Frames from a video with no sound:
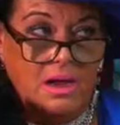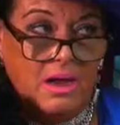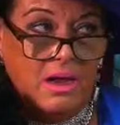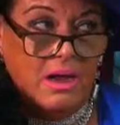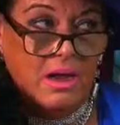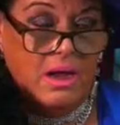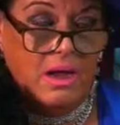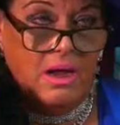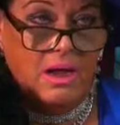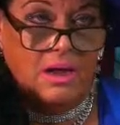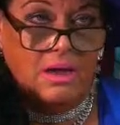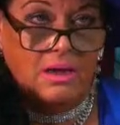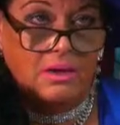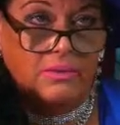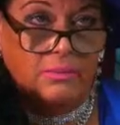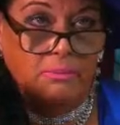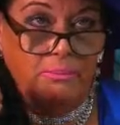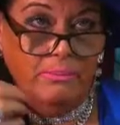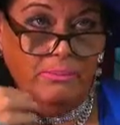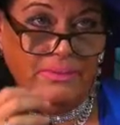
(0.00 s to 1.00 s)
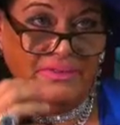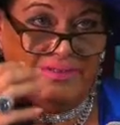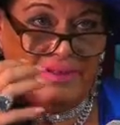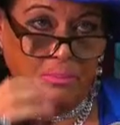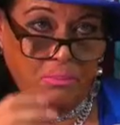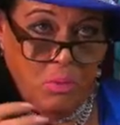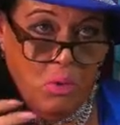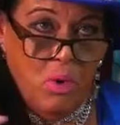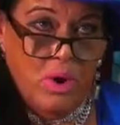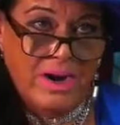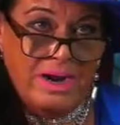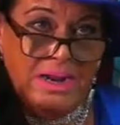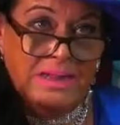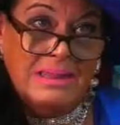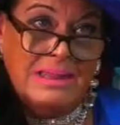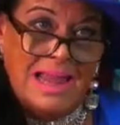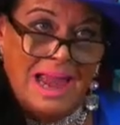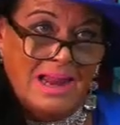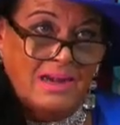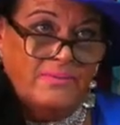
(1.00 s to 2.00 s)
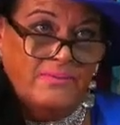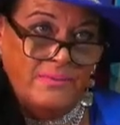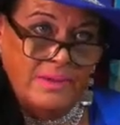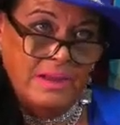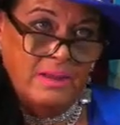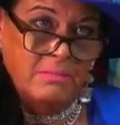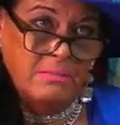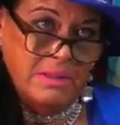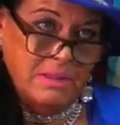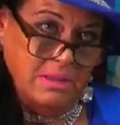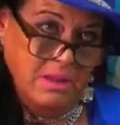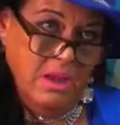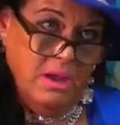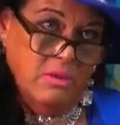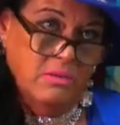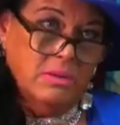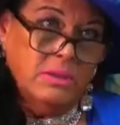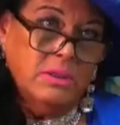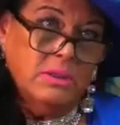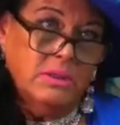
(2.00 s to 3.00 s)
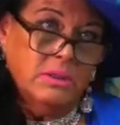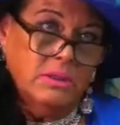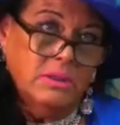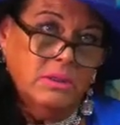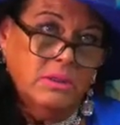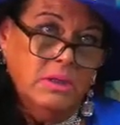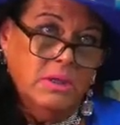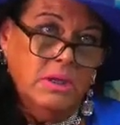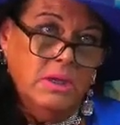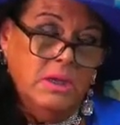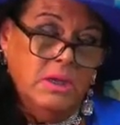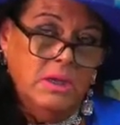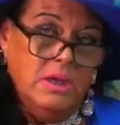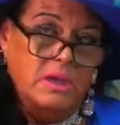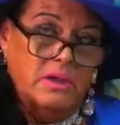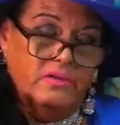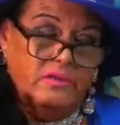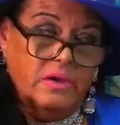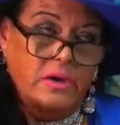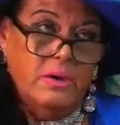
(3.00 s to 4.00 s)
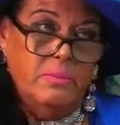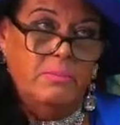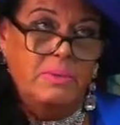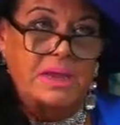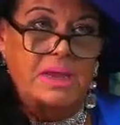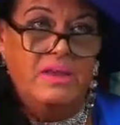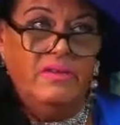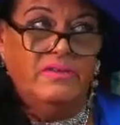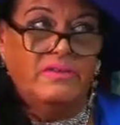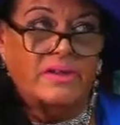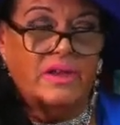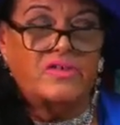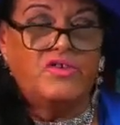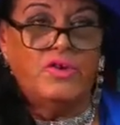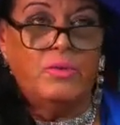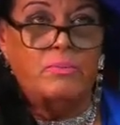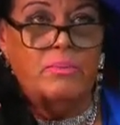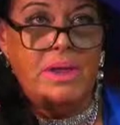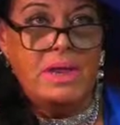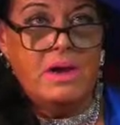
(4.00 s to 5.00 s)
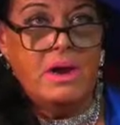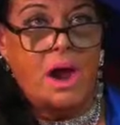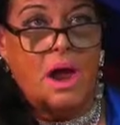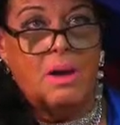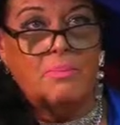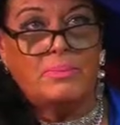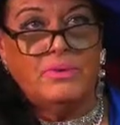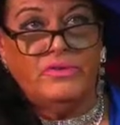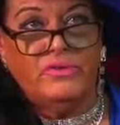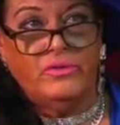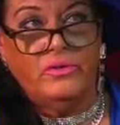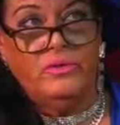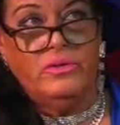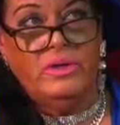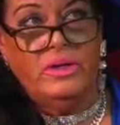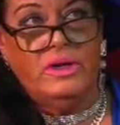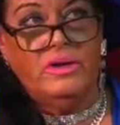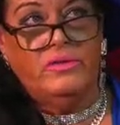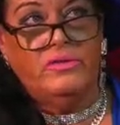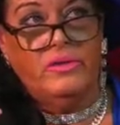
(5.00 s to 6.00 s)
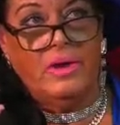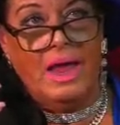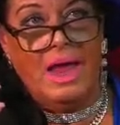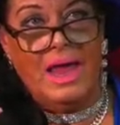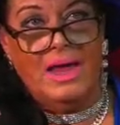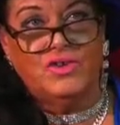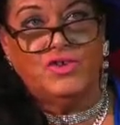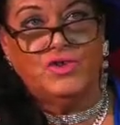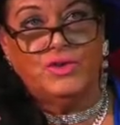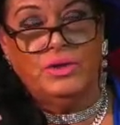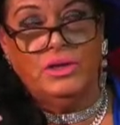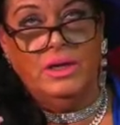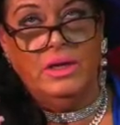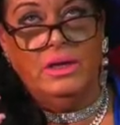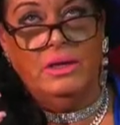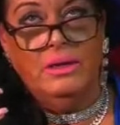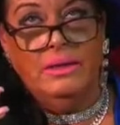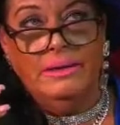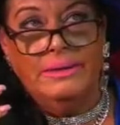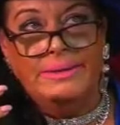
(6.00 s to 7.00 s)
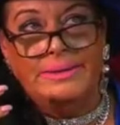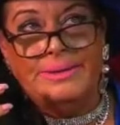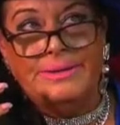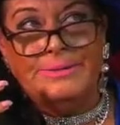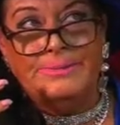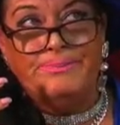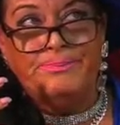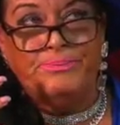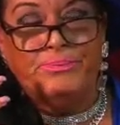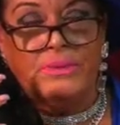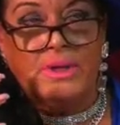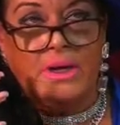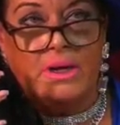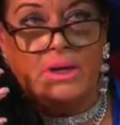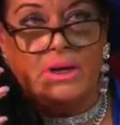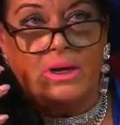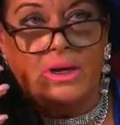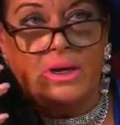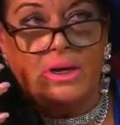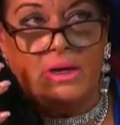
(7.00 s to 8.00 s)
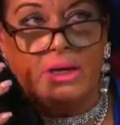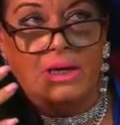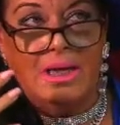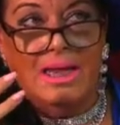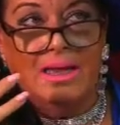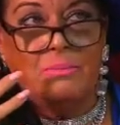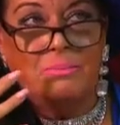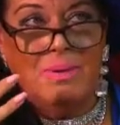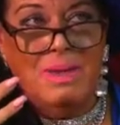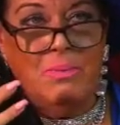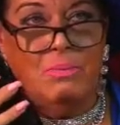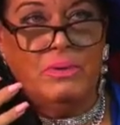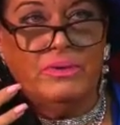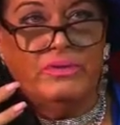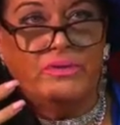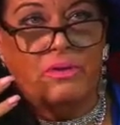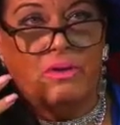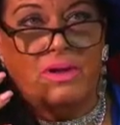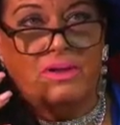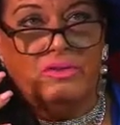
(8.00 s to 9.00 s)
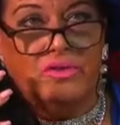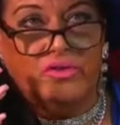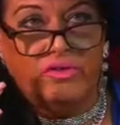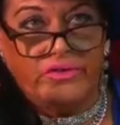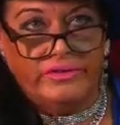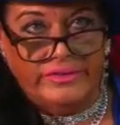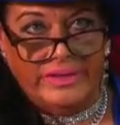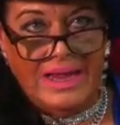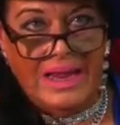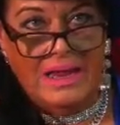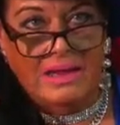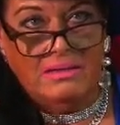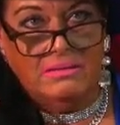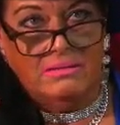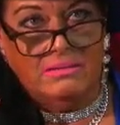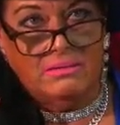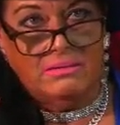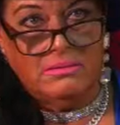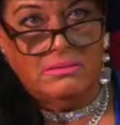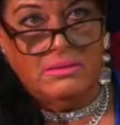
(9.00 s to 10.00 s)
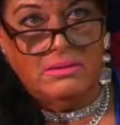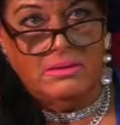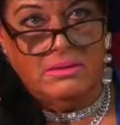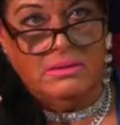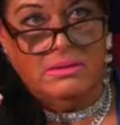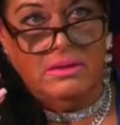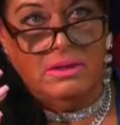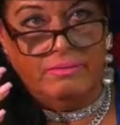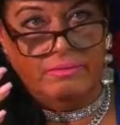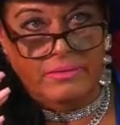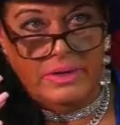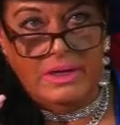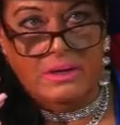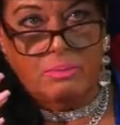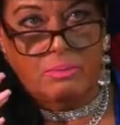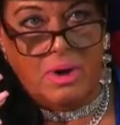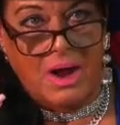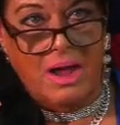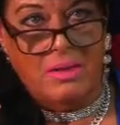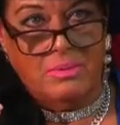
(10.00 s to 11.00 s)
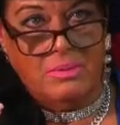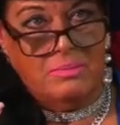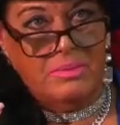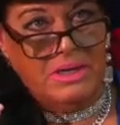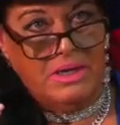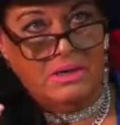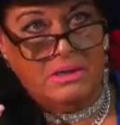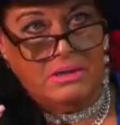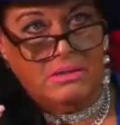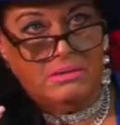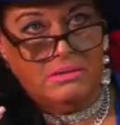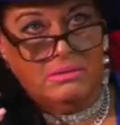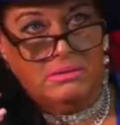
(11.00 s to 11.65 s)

uh, supporting that film alone is going to be such a big opportunity to actually get people to understand the real problem here.